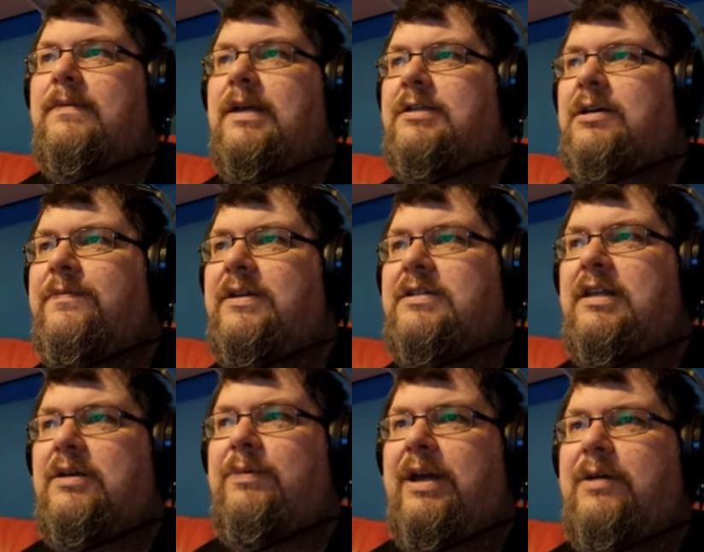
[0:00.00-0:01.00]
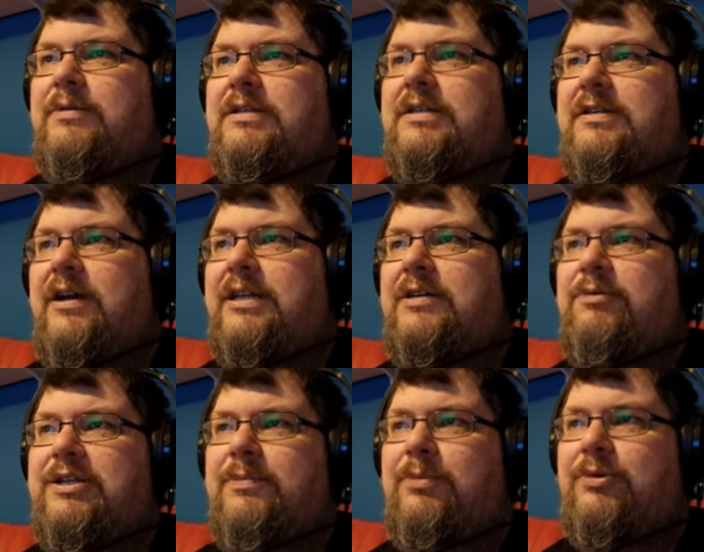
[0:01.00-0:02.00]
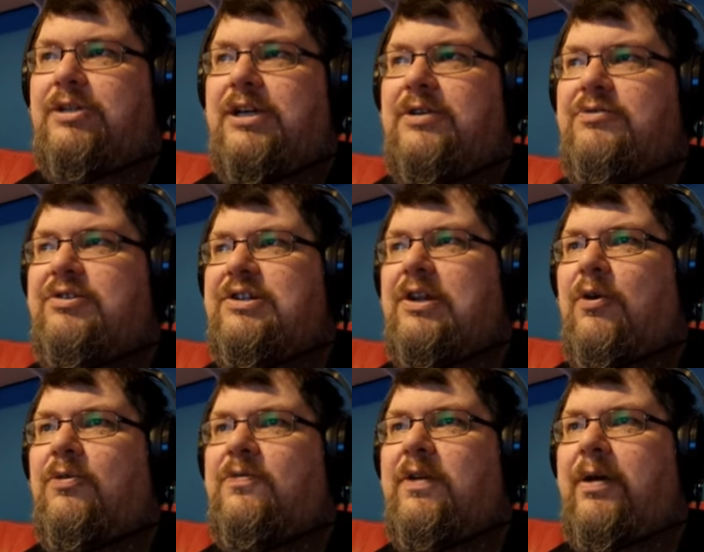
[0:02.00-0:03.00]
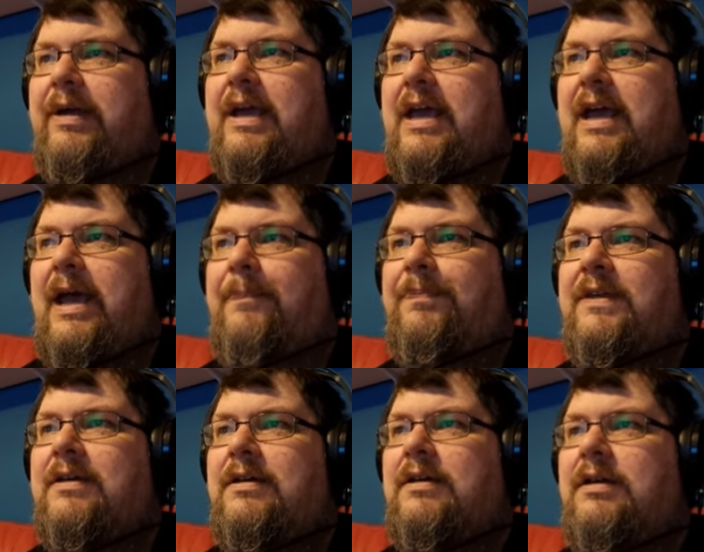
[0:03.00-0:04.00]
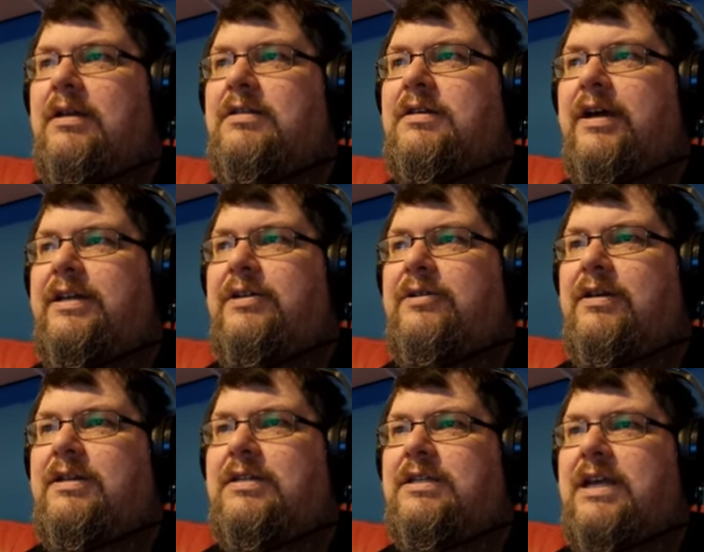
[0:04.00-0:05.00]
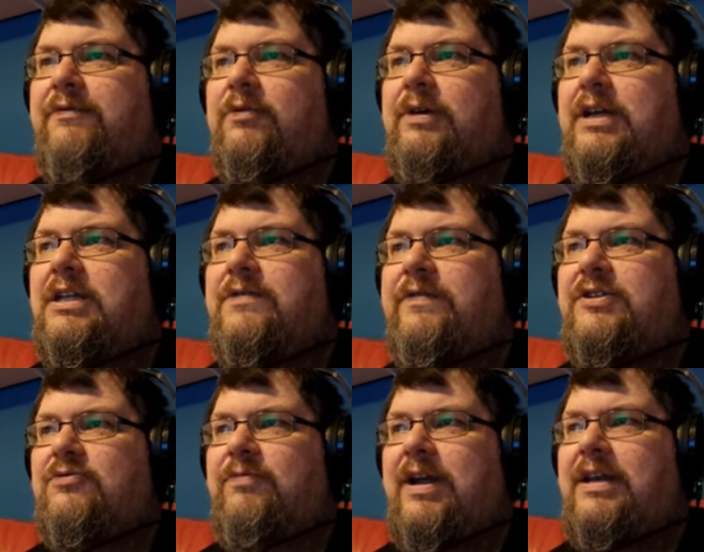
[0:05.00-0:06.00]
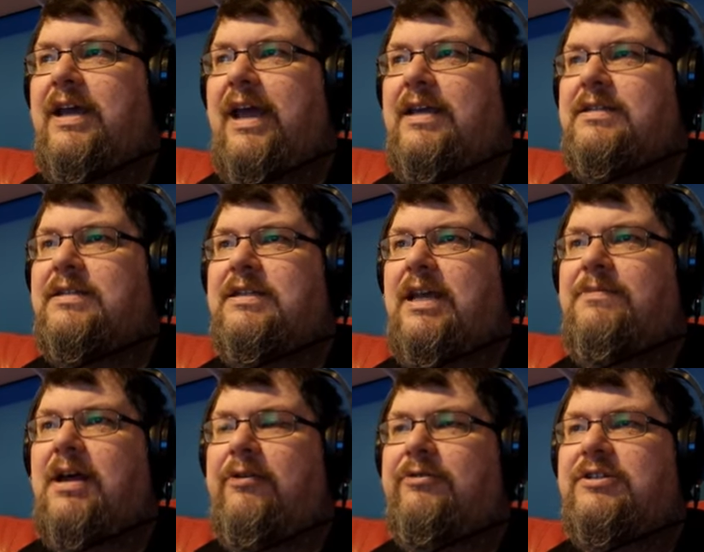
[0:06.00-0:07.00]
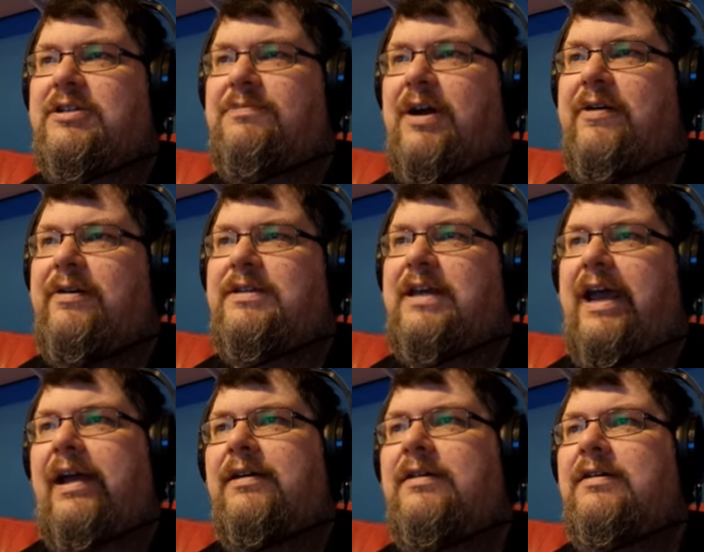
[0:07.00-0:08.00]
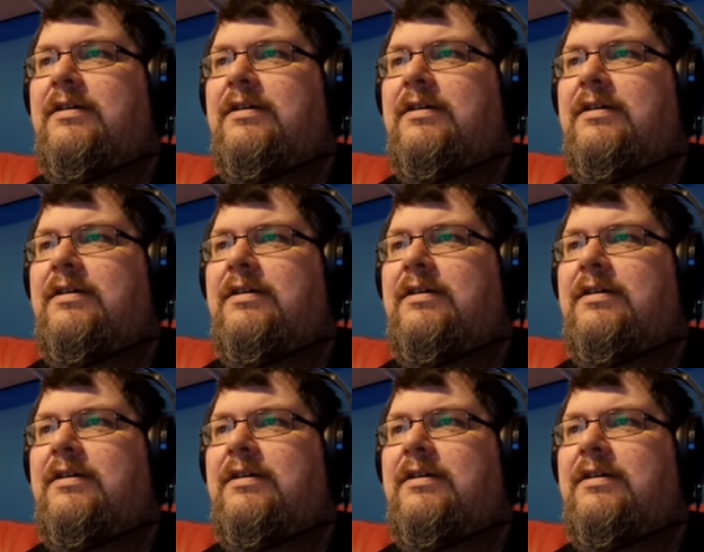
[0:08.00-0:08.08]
It's obvious that the wig was designed to resemble Deirdre's long flowing hair. Inside you notice several individual red hairs the same colour as Tamara's hair.